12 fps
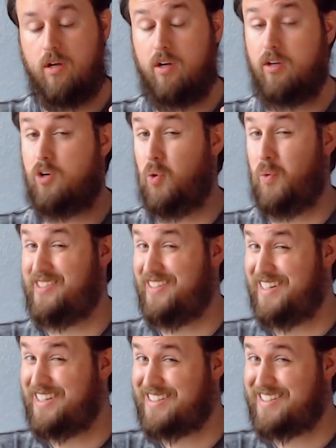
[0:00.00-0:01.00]

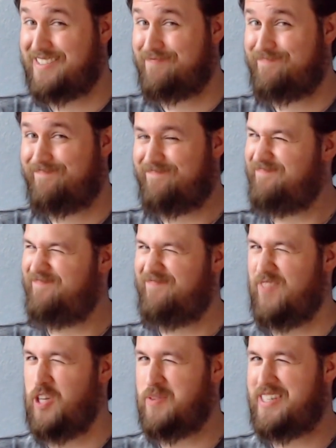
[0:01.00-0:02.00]
Coincidence?
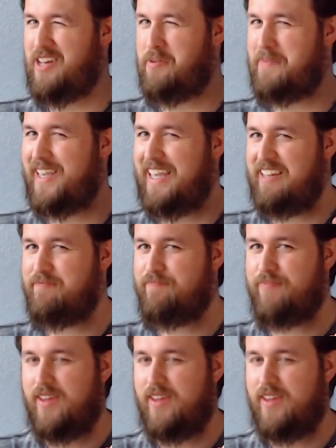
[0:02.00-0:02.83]
You tell me.